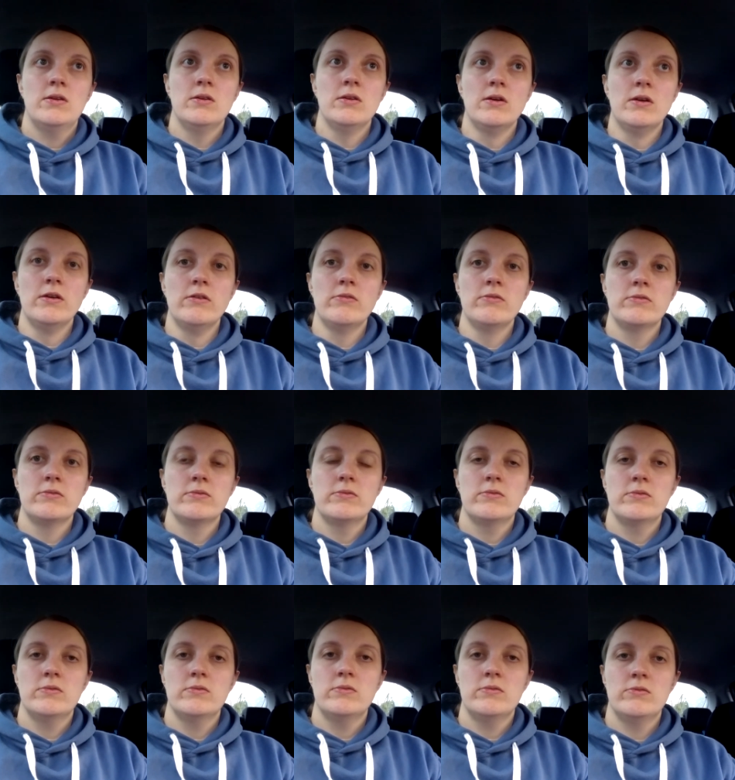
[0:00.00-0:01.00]
like
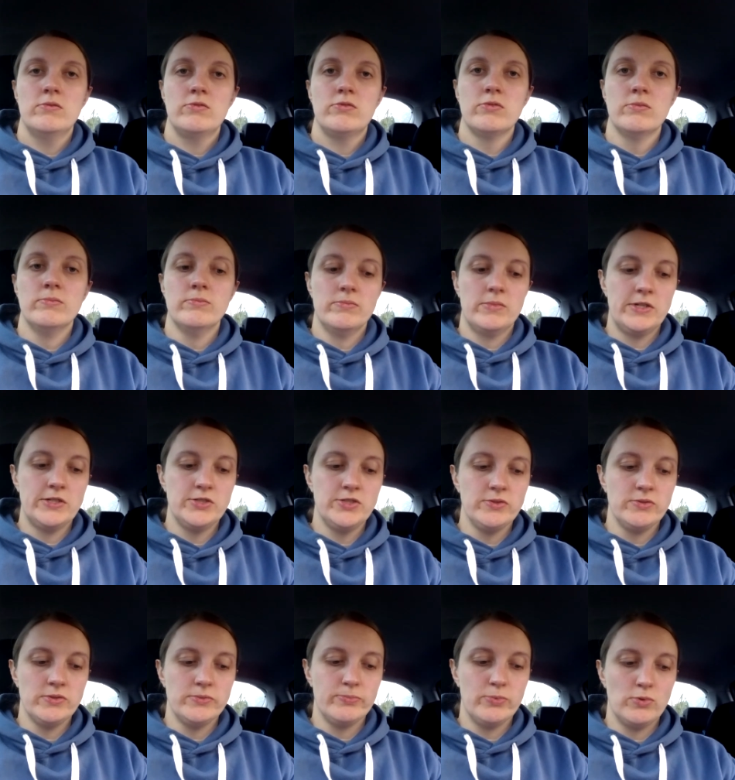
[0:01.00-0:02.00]
from when she
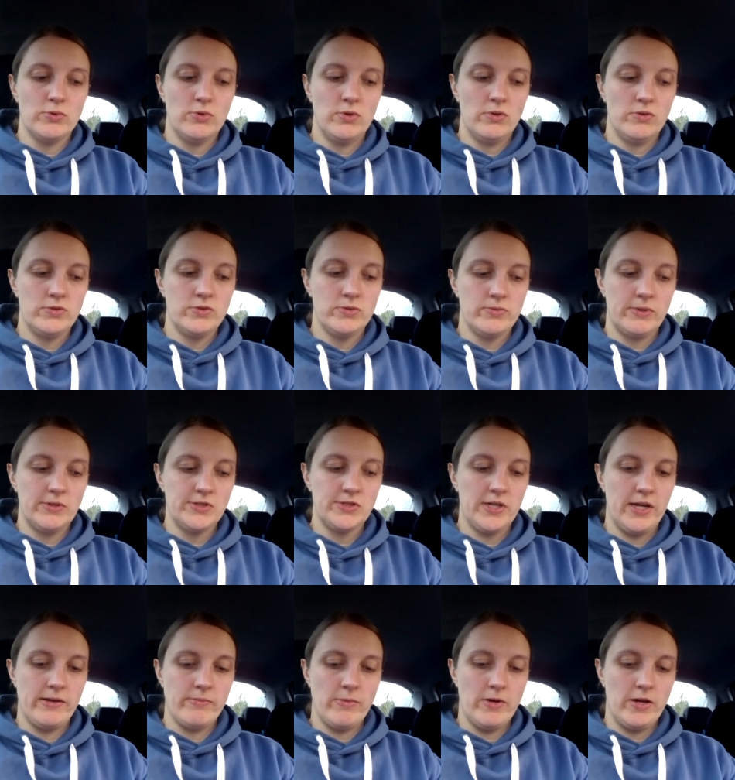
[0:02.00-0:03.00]
was born to when she
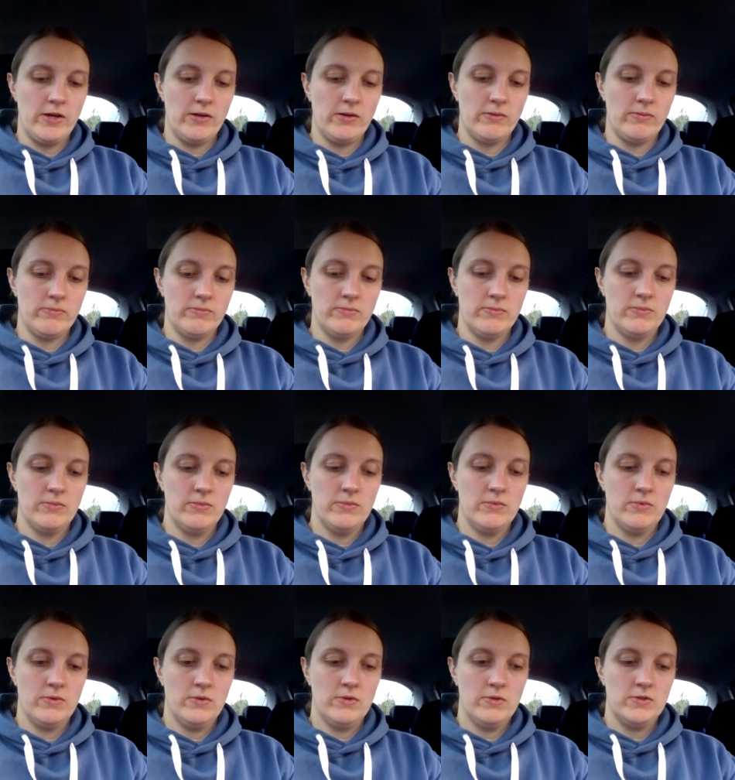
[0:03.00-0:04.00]
came home
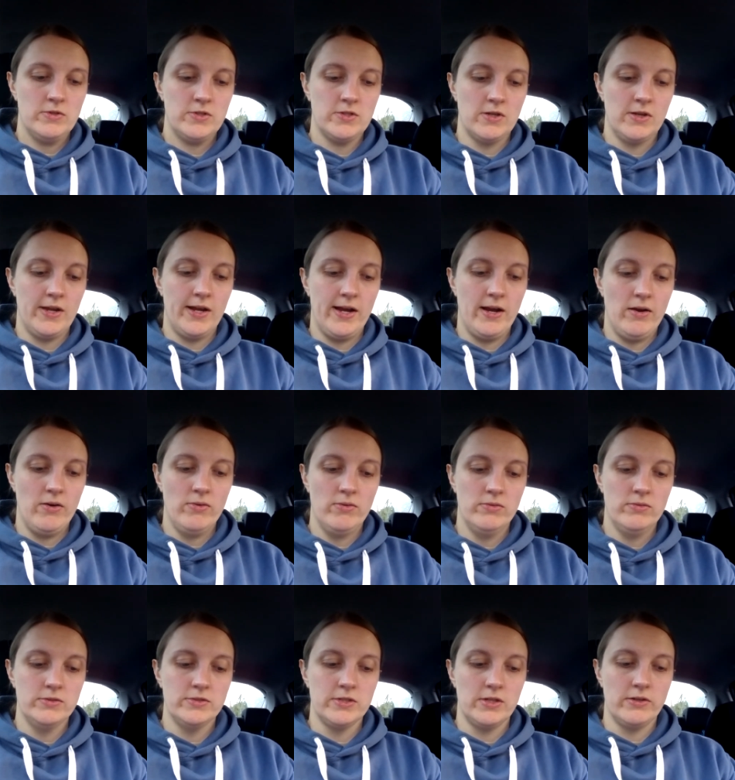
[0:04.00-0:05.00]
to now
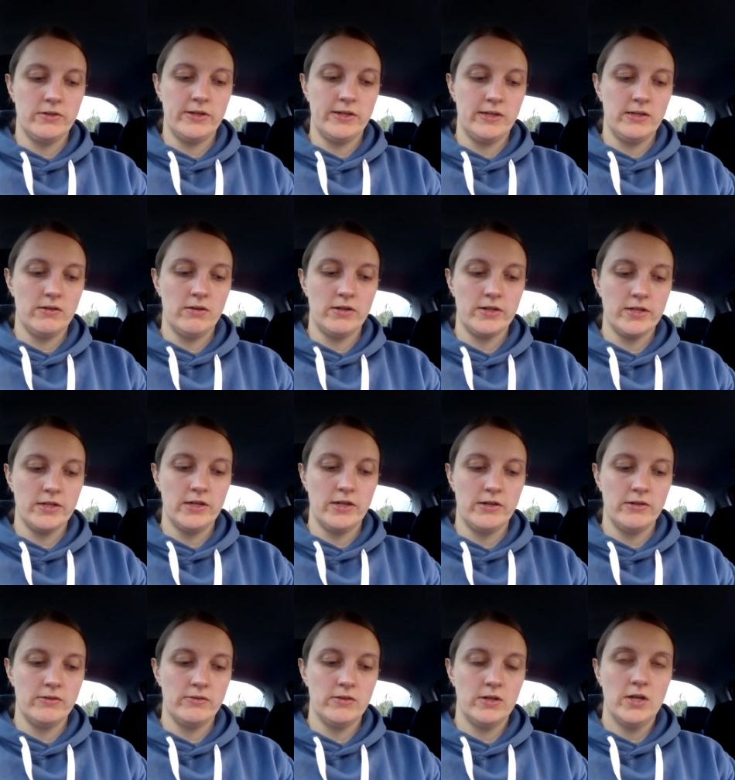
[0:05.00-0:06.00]
is only I can
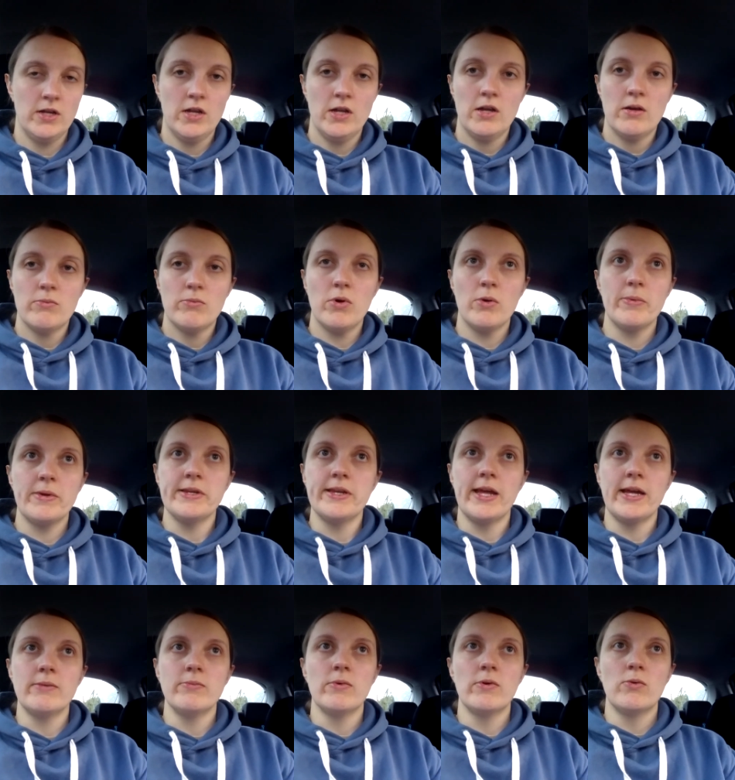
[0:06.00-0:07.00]
own, probably
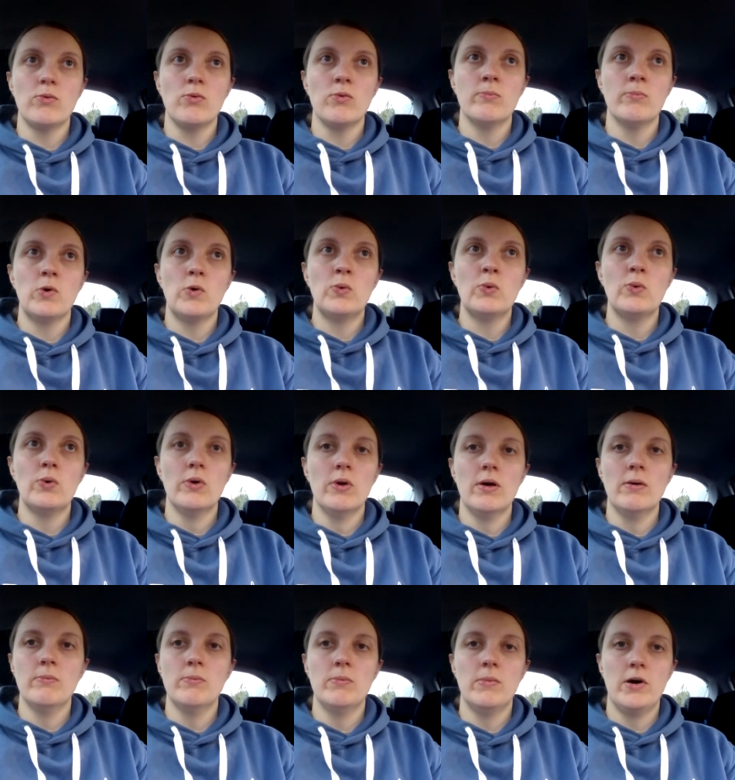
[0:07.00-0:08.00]
name them all
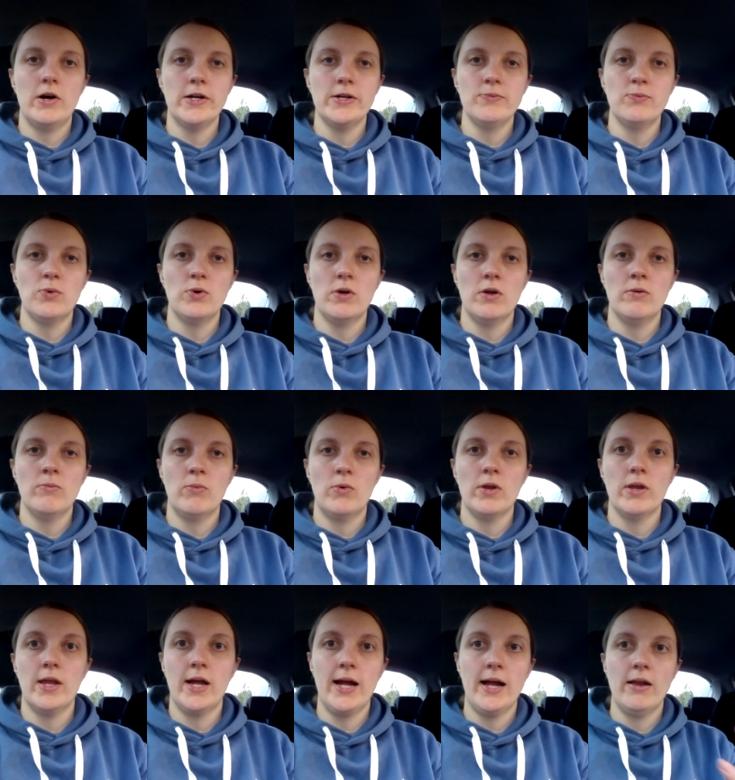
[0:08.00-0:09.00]
on my on
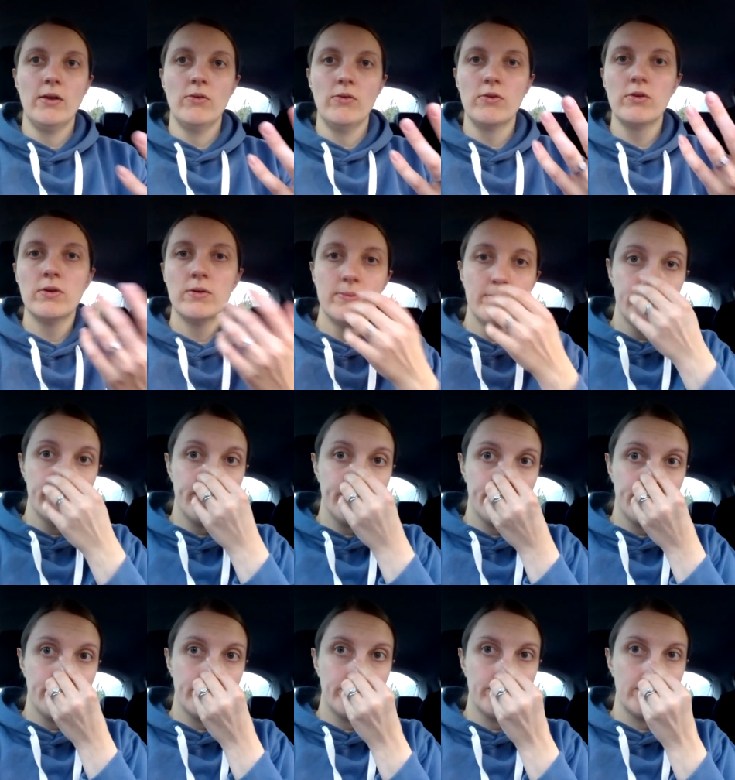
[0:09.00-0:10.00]
one hand
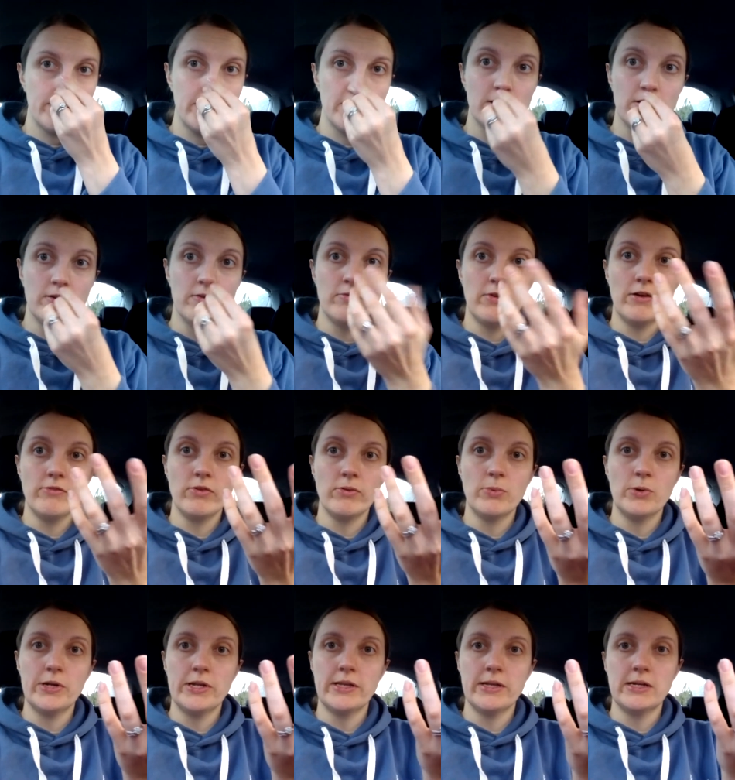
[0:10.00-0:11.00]
of
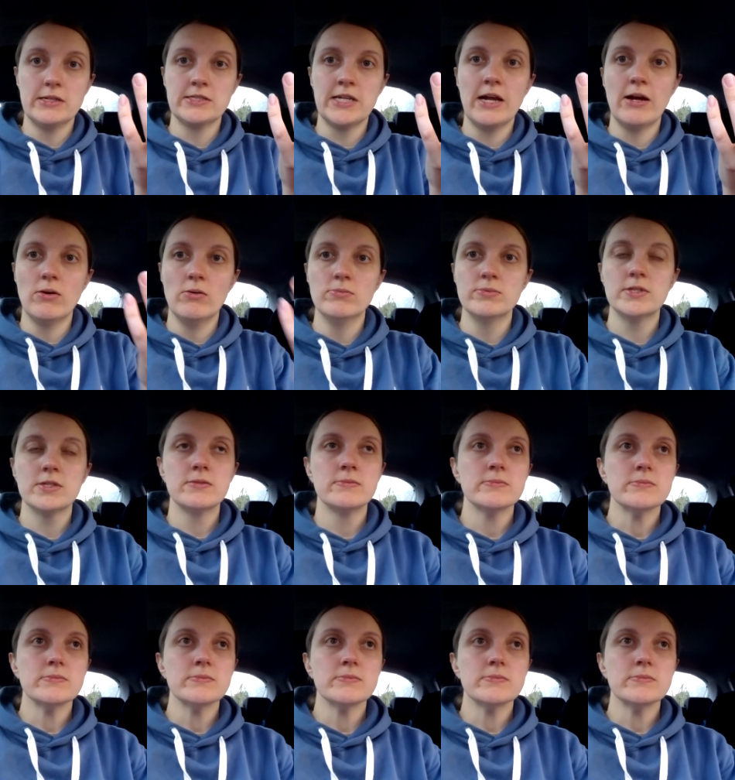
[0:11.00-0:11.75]
everybody that's helped.